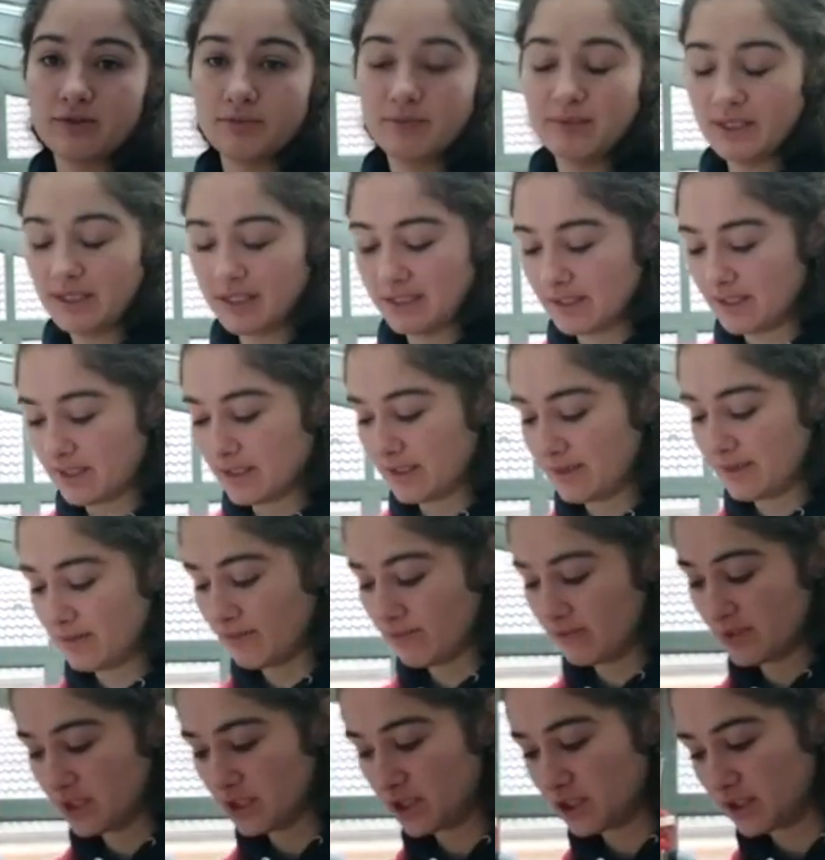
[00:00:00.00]
to be
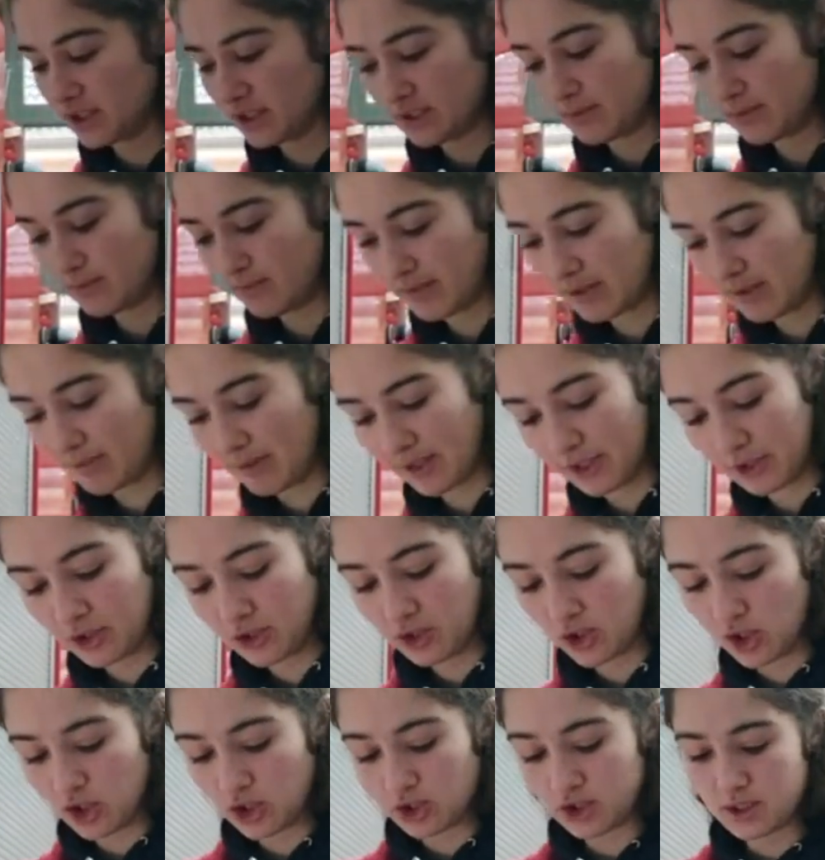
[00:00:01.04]
invention made by
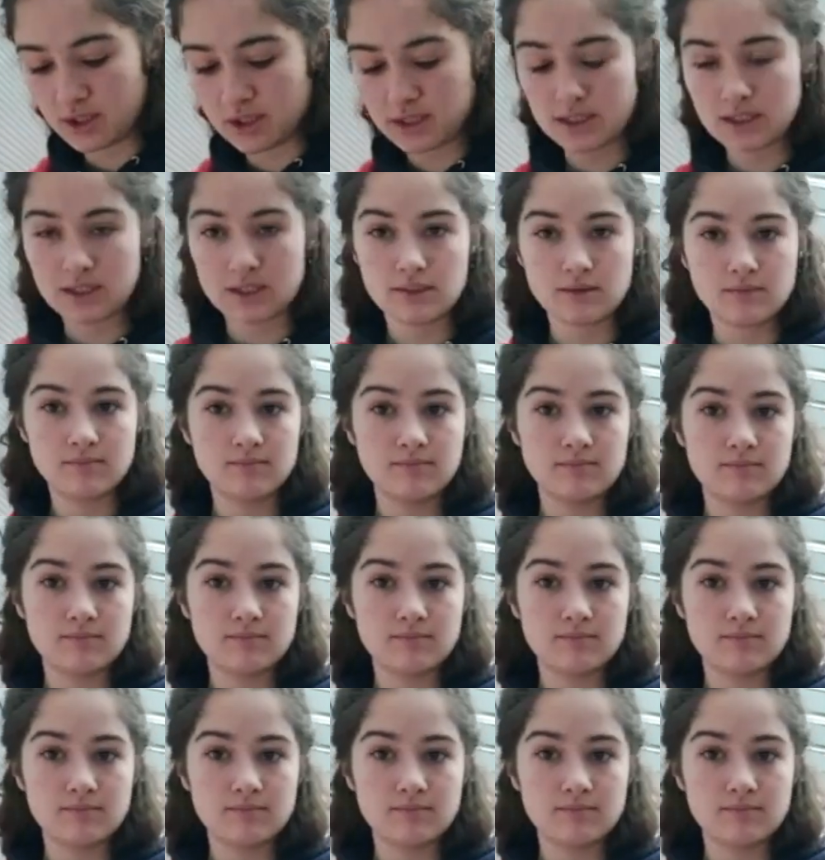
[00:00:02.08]
gods,